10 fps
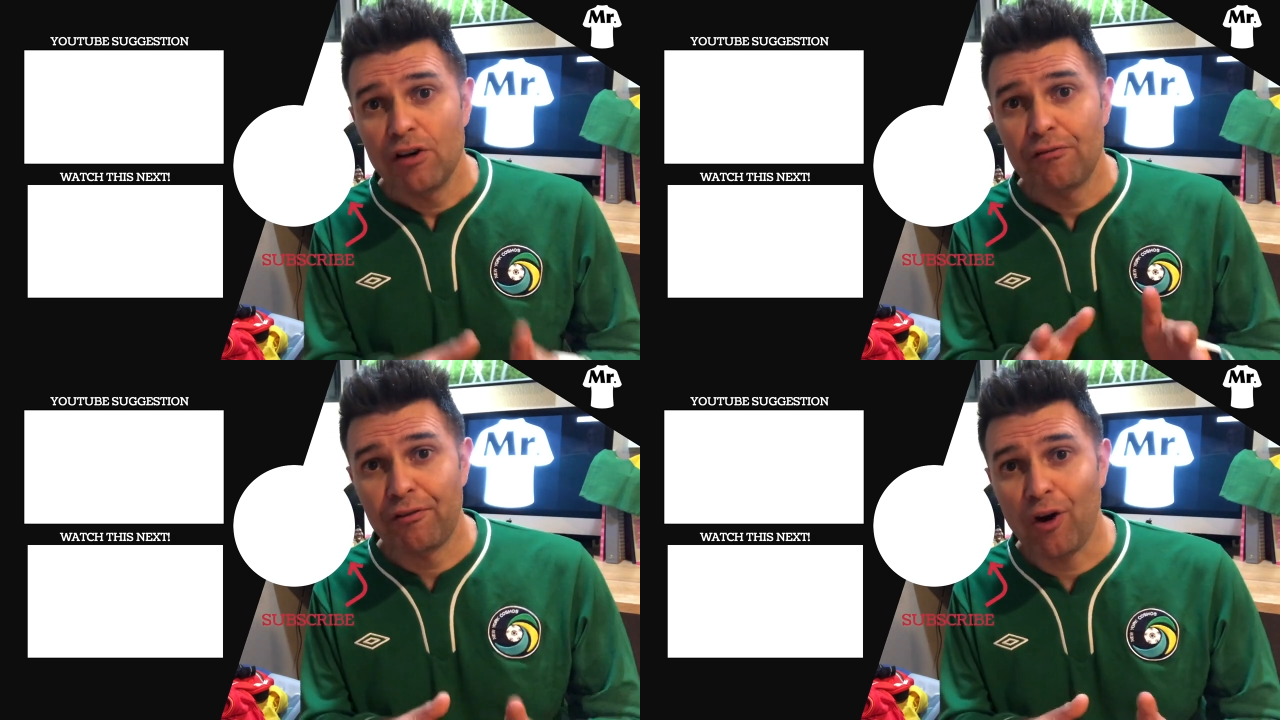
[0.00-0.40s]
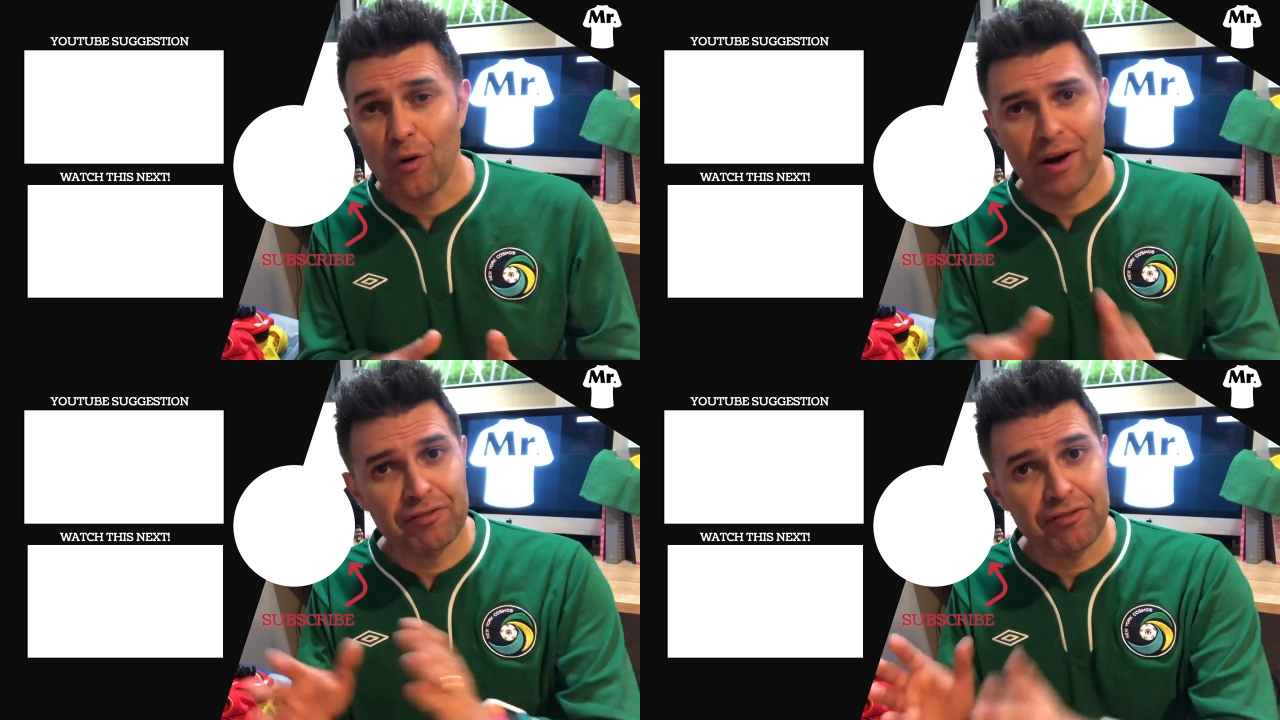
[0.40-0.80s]

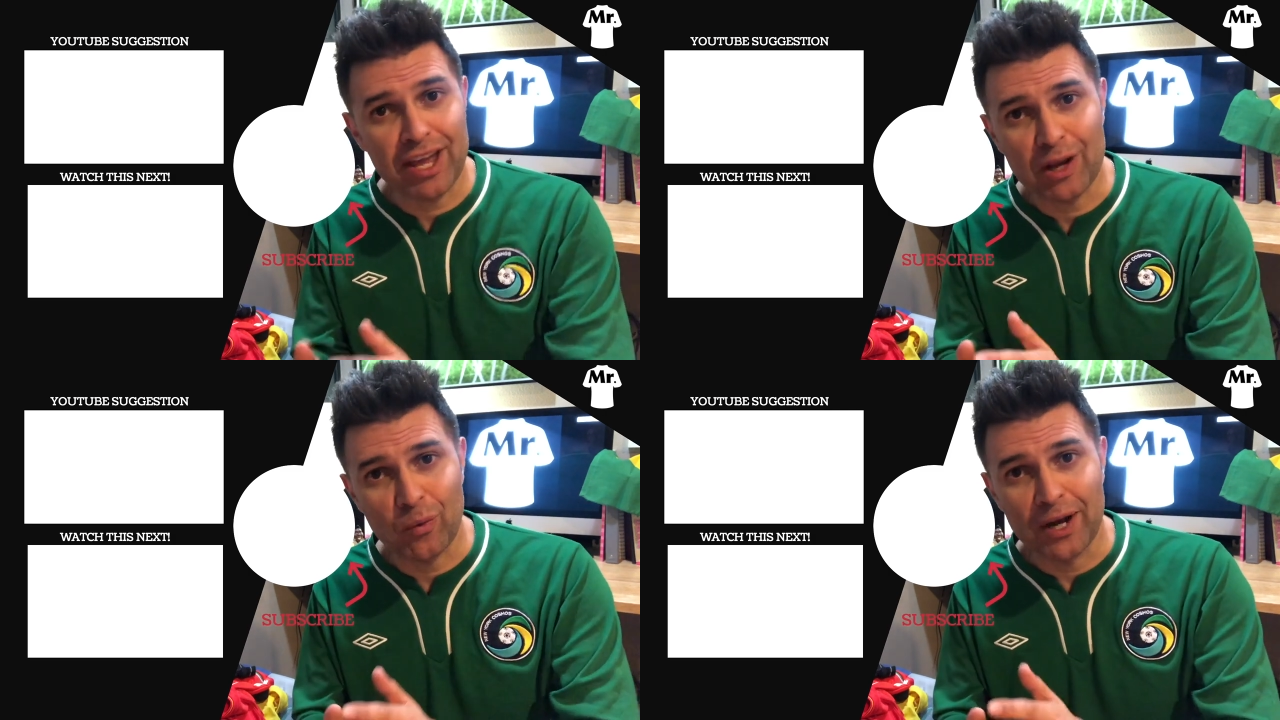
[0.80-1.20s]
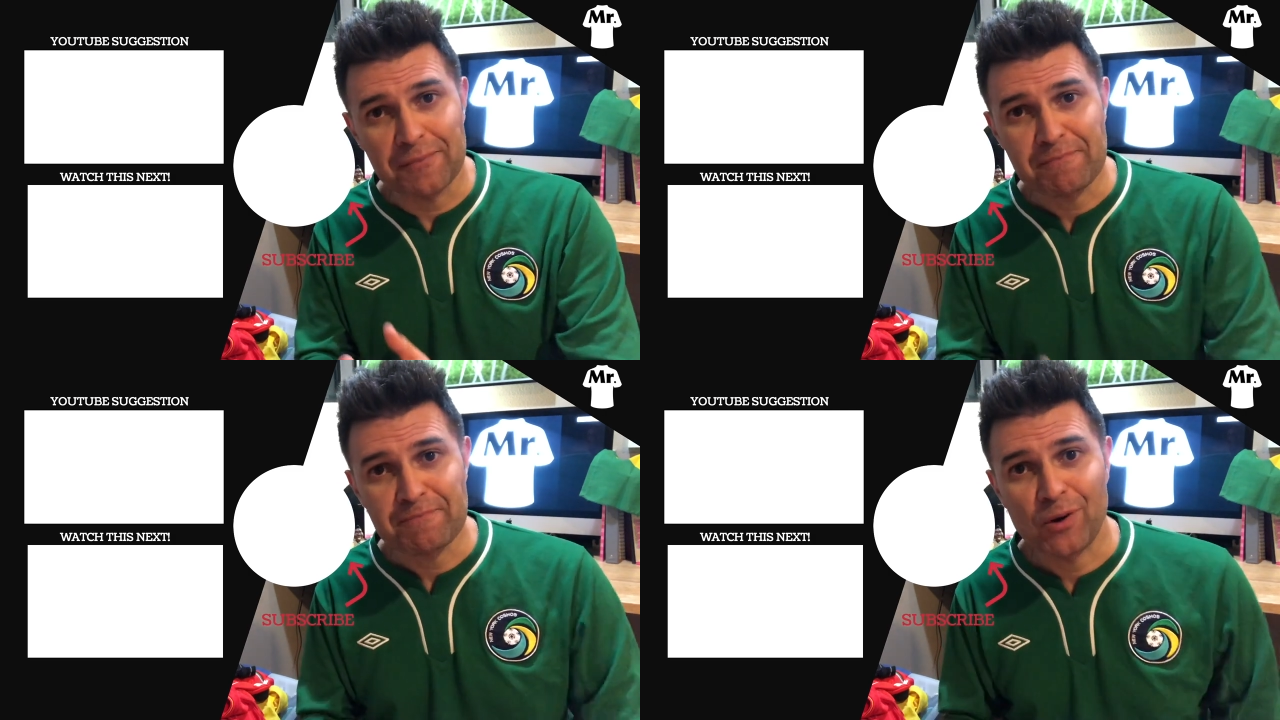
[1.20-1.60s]
from a fake one,
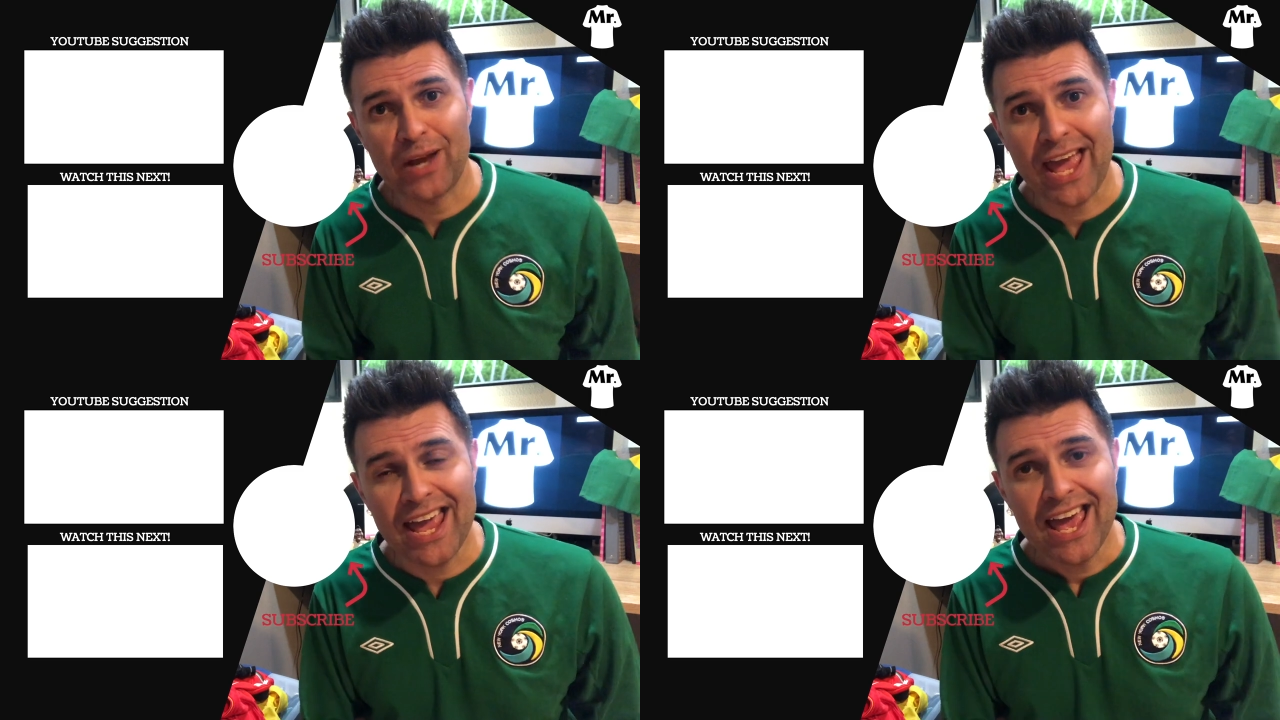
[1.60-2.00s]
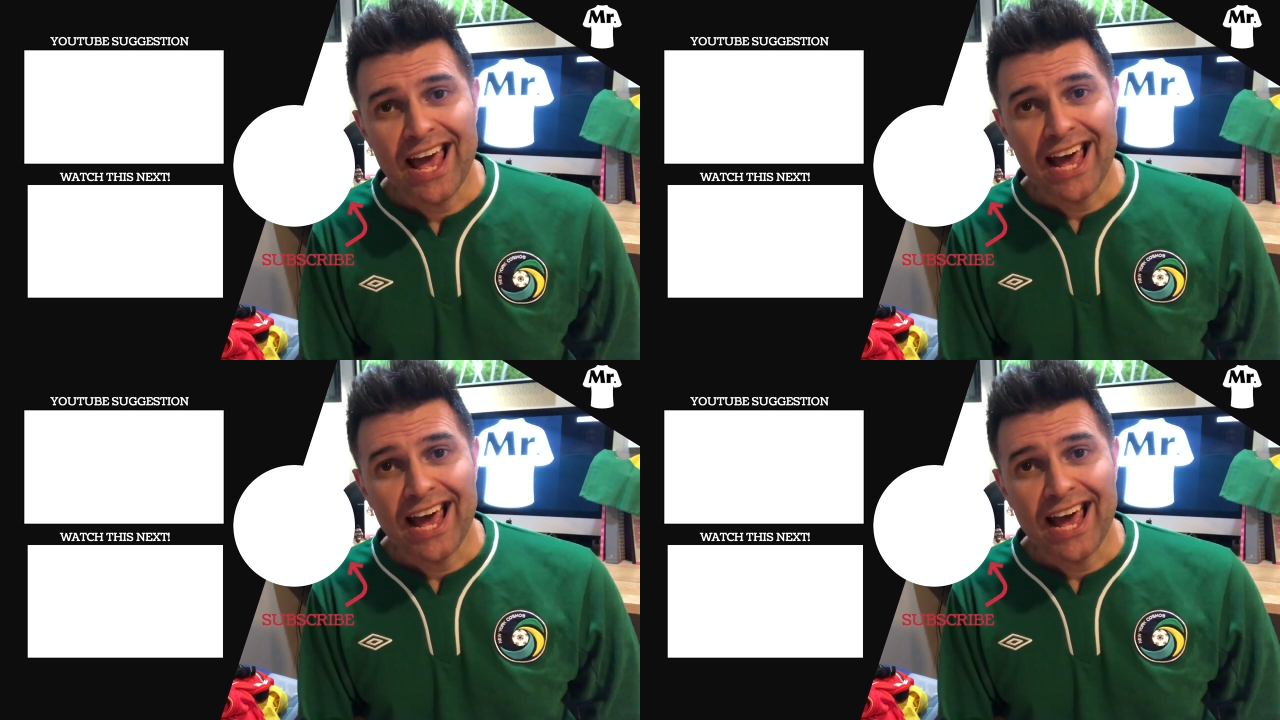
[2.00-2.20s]
okay?